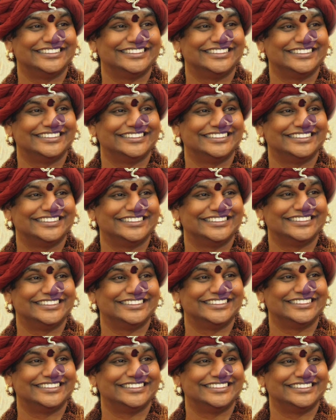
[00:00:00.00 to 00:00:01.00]

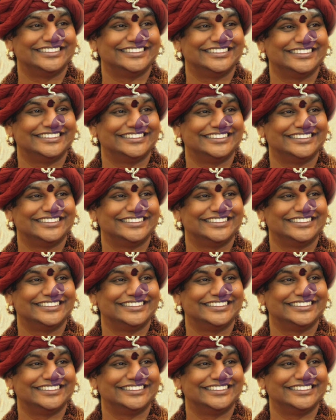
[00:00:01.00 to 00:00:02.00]

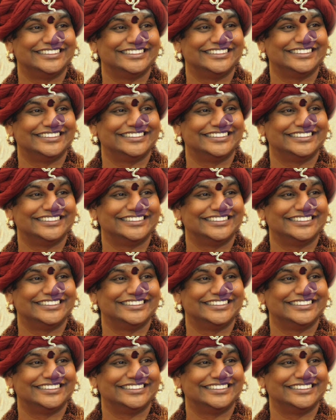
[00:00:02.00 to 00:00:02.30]
No one is speaking in this clip.